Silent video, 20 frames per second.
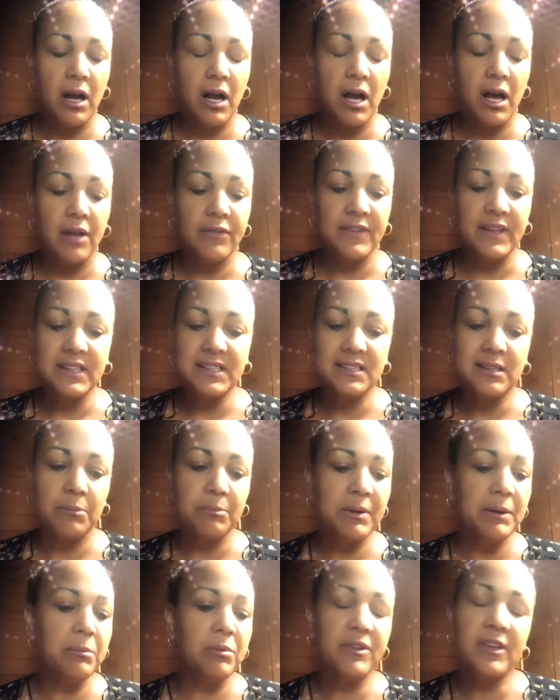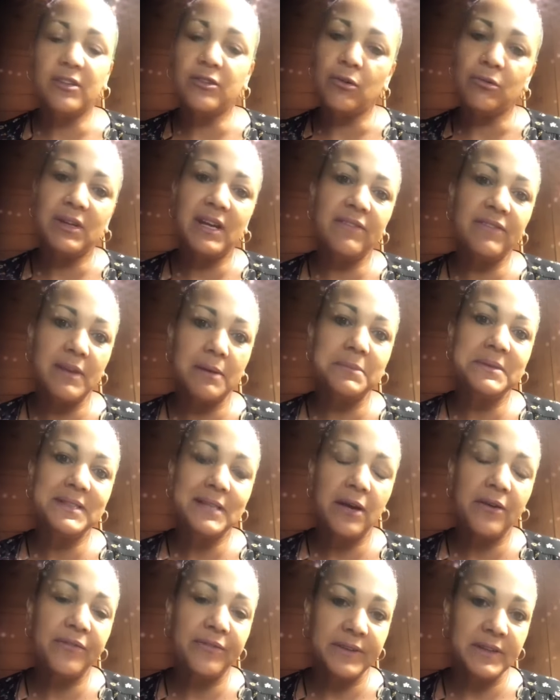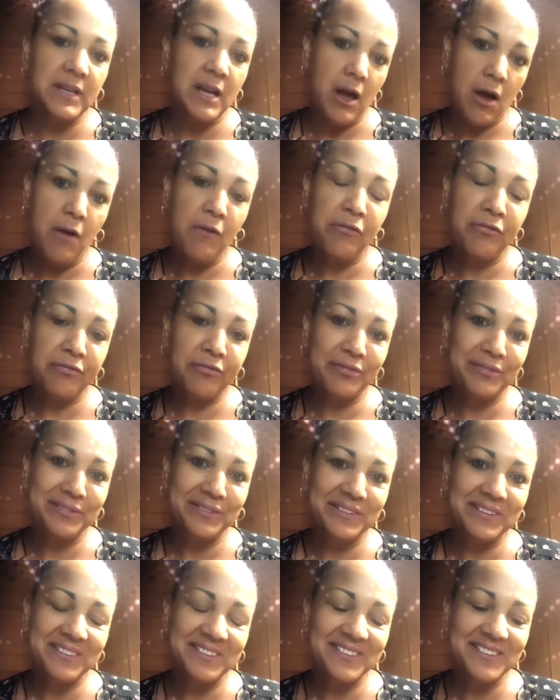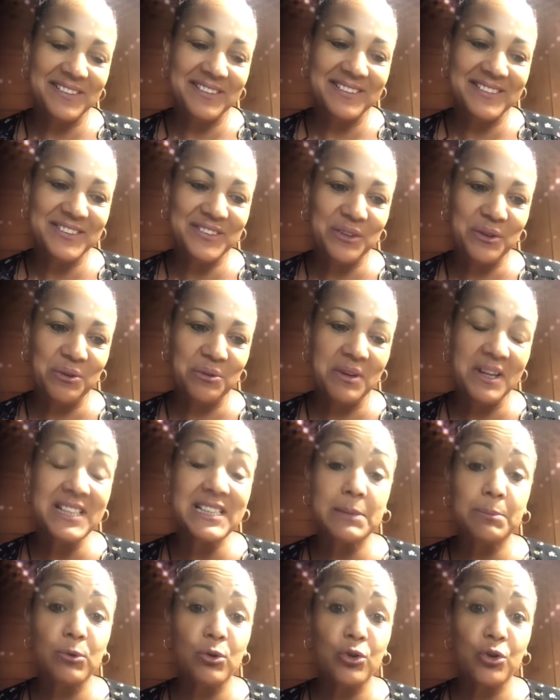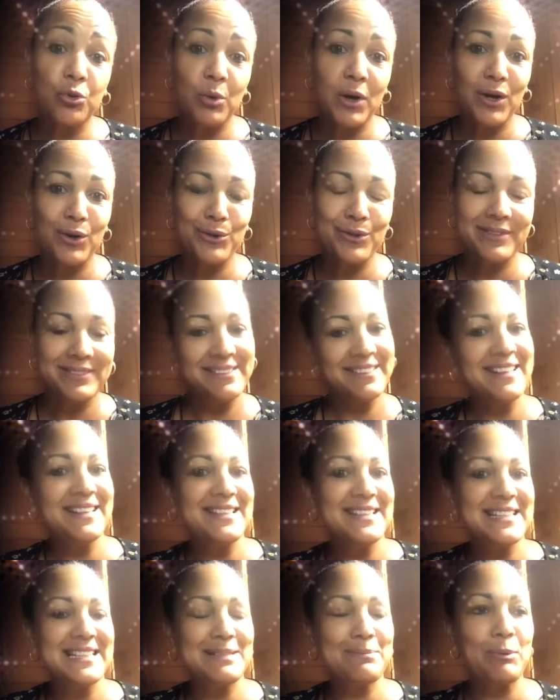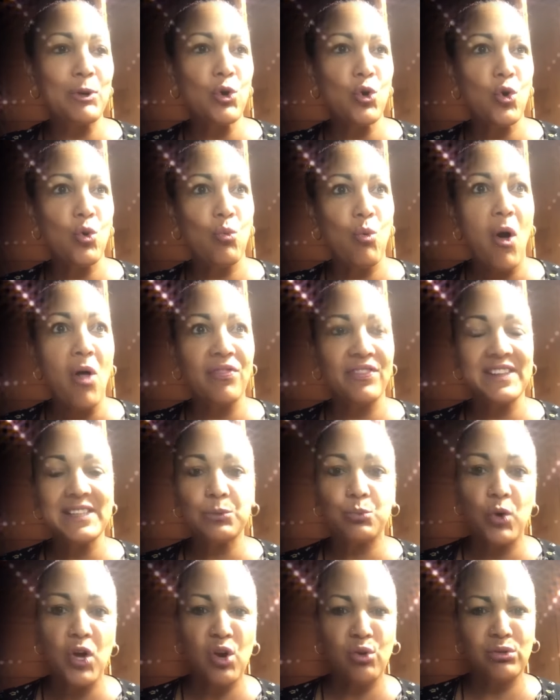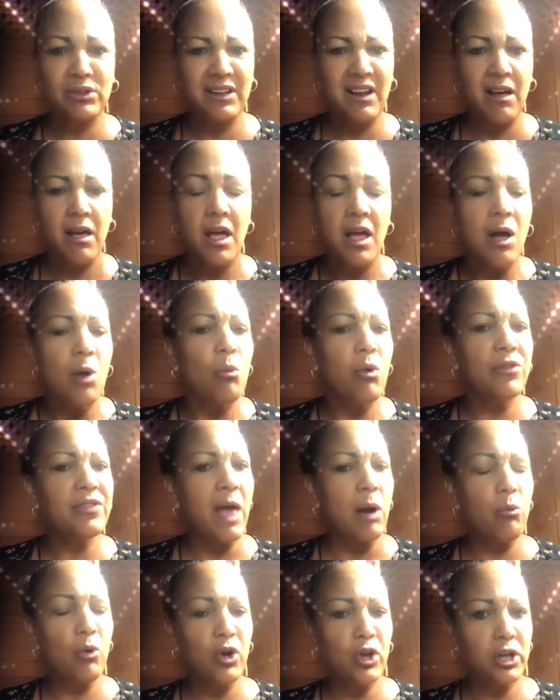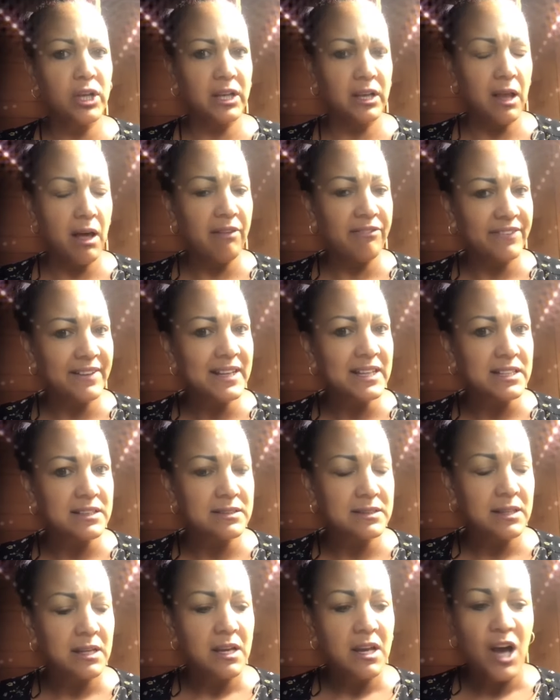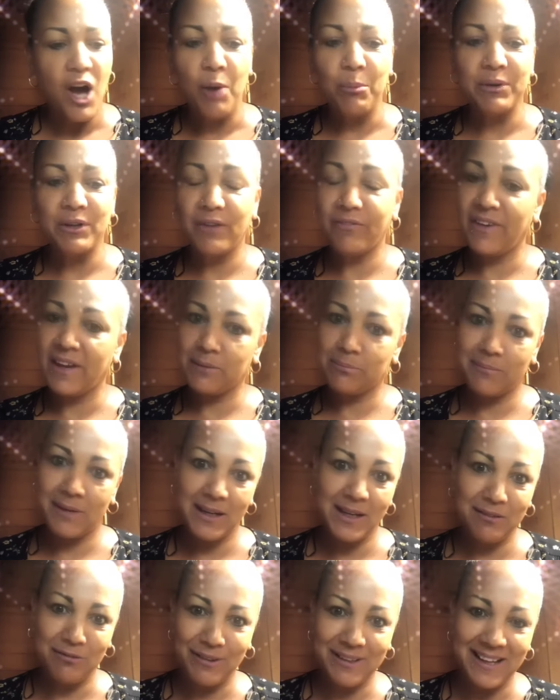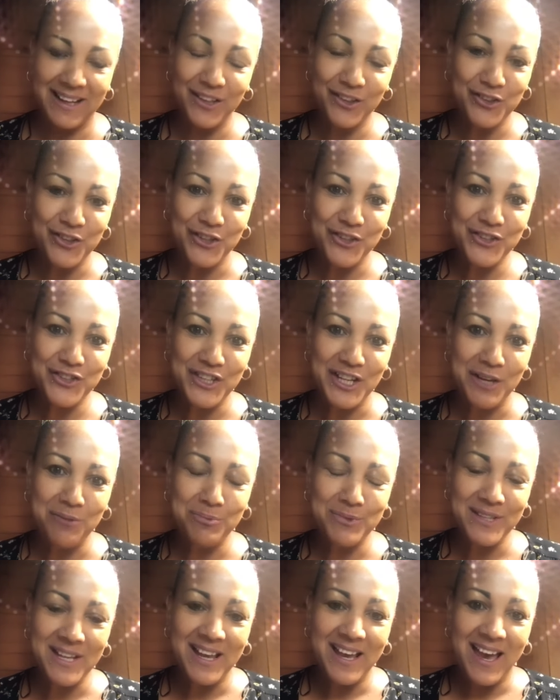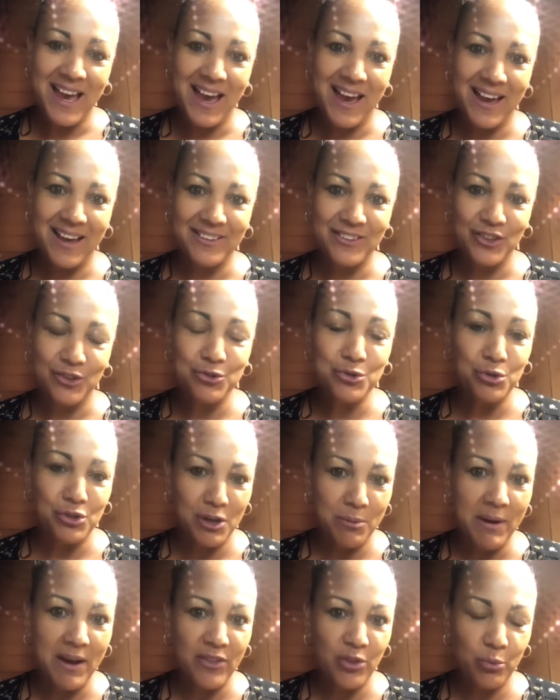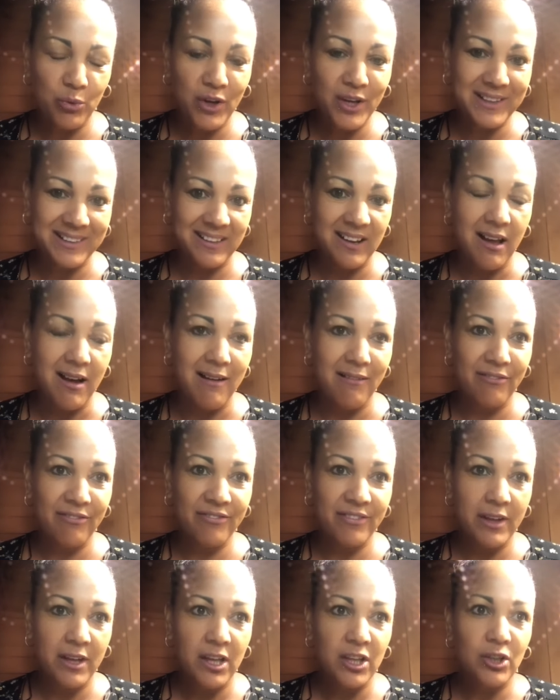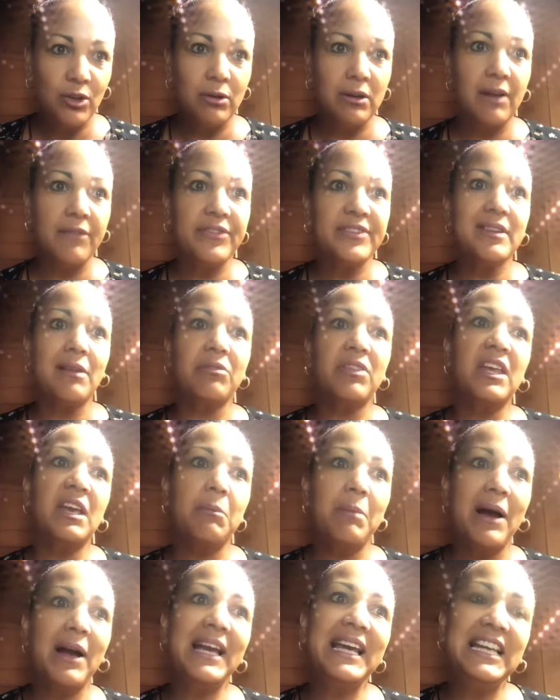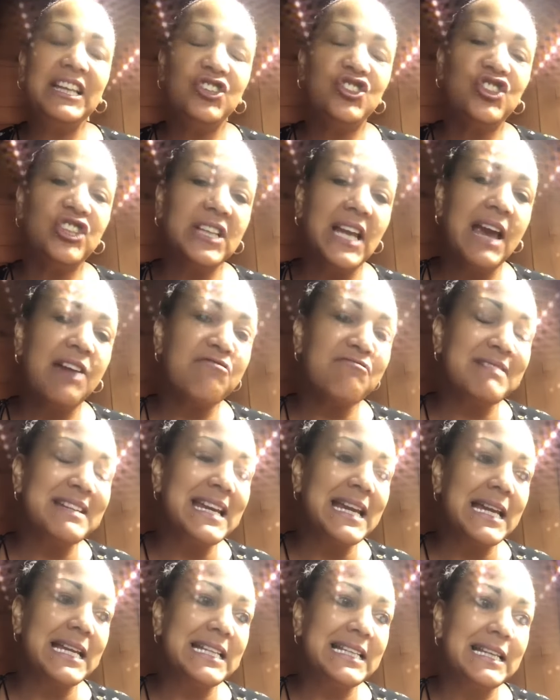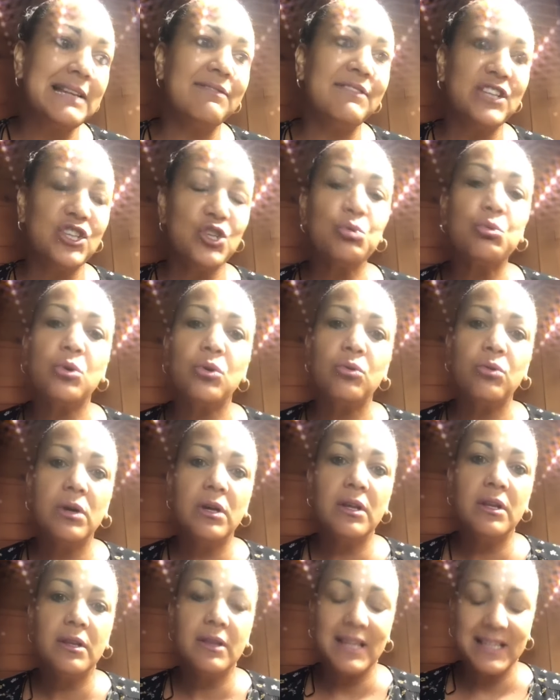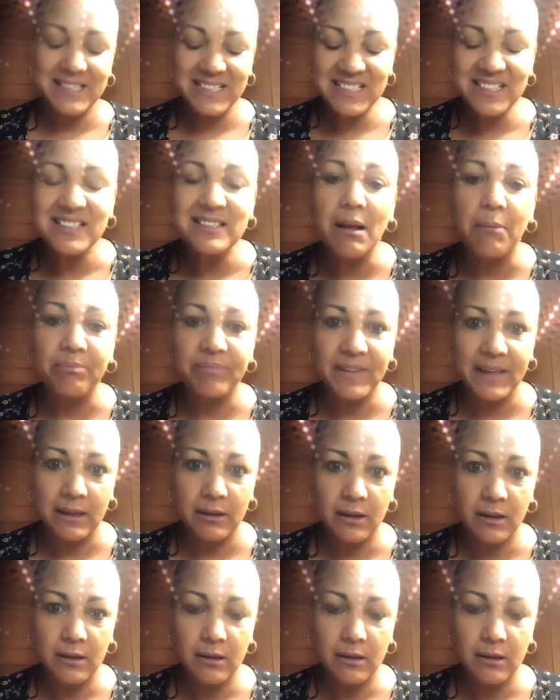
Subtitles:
And there's some people that don't give themselves enough. So explore the world. Explore what this world what that word love is. I mean, I've had many relationships and you talk about the word love, you love something about each and every individual. There's something,